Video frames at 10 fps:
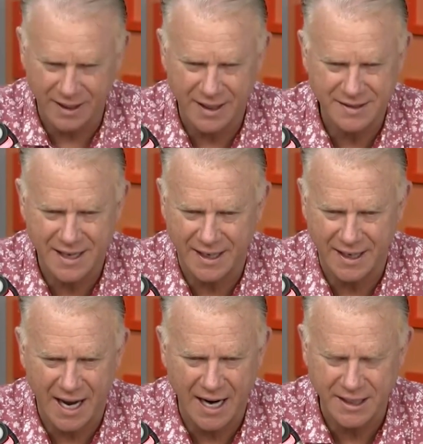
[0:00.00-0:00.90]
He's got a
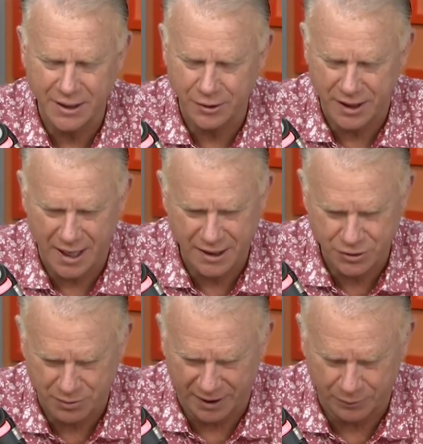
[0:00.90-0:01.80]
9-year
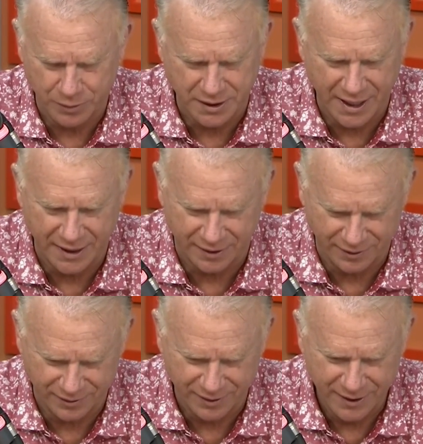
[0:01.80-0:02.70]
contract with the
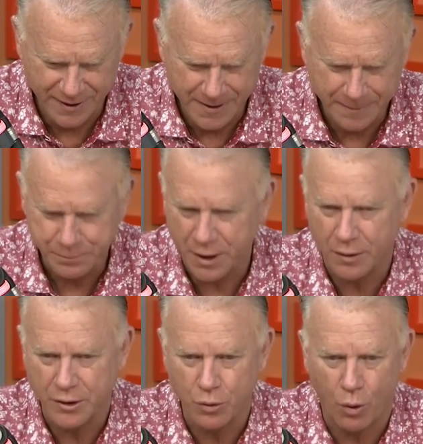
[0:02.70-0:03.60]
Yankees,
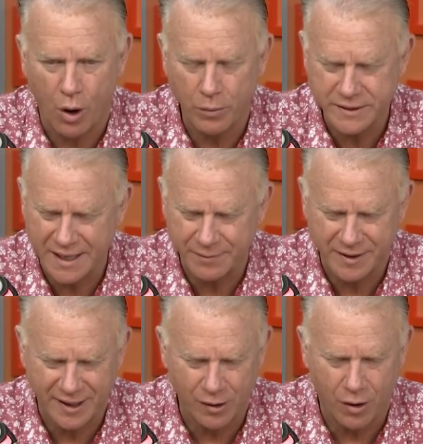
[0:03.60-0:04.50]
and you always have to
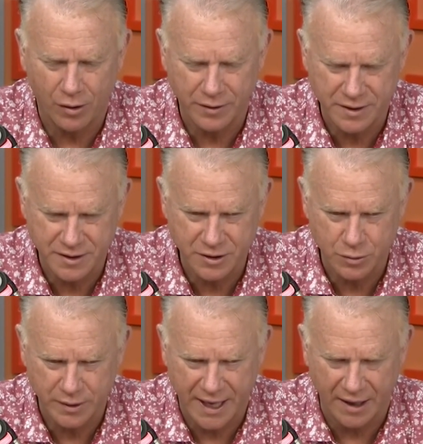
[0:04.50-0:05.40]
take all of this
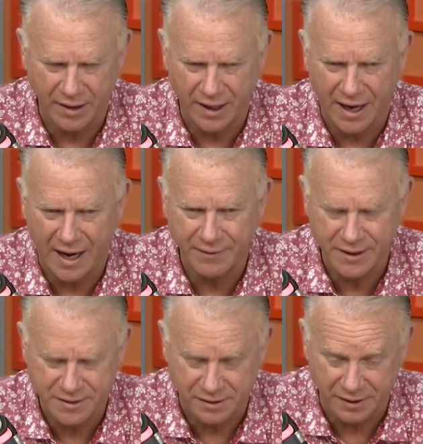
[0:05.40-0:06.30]
into account. And
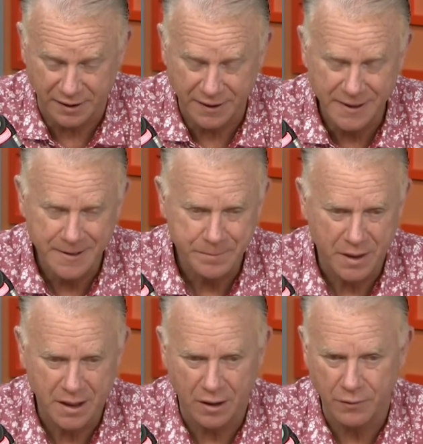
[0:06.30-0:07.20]
obviously,
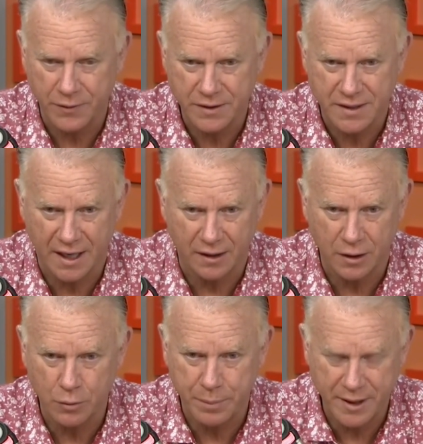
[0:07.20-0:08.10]
if he's got a
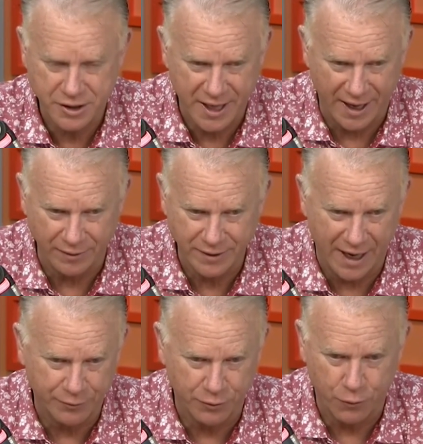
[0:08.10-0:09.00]
low pitch count
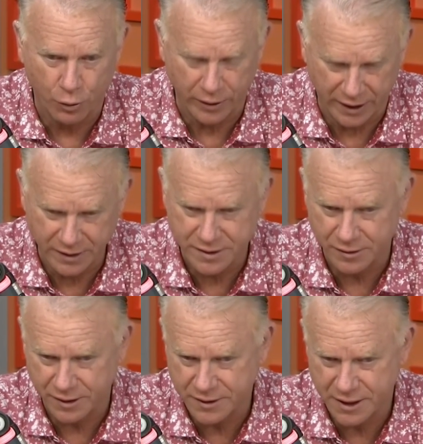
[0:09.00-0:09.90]
after 4 innings,
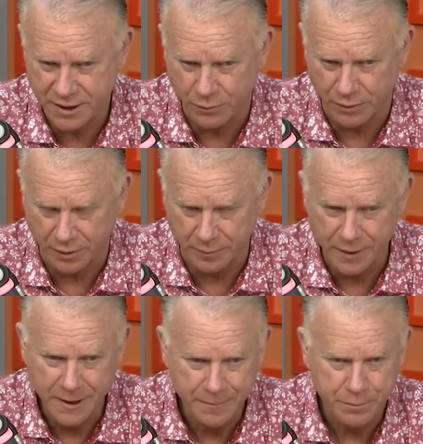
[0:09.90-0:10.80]
they'll continue with him.
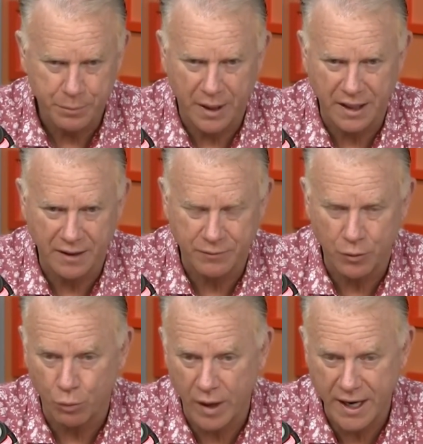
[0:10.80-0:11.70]
But if the
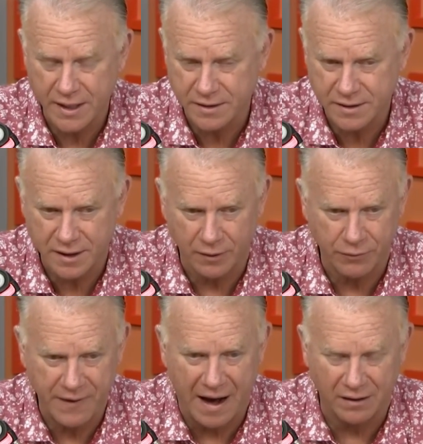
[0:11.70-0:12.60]
Rays,
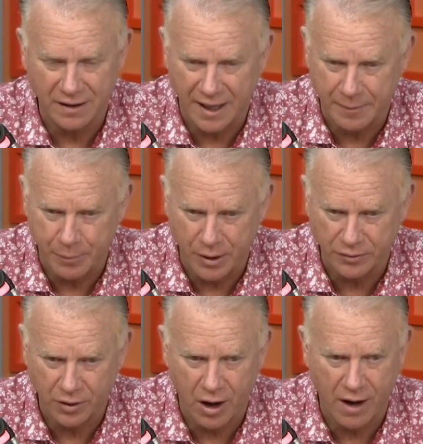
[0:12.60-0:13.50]
foul a lot of
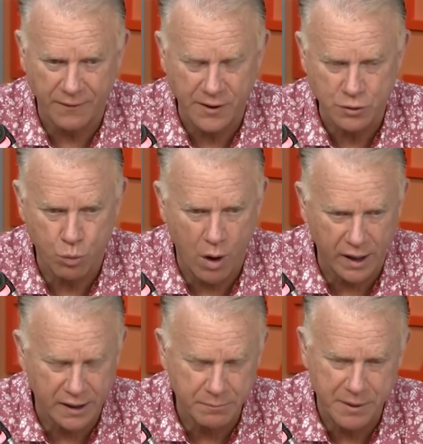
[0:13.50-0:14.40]
balls off, he's
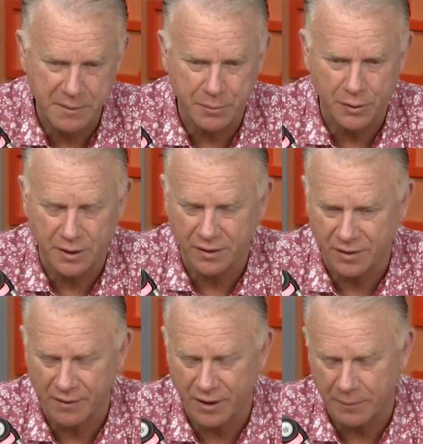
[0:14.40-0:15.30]
walking people, he's
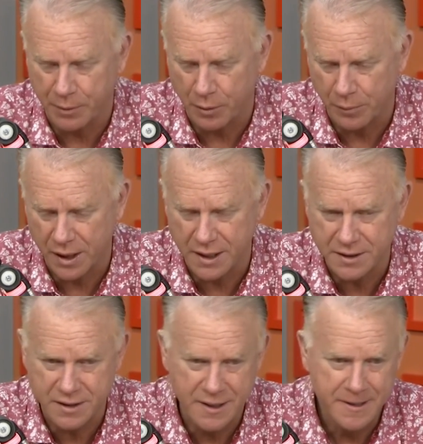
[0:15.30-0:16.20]
giving up home runs.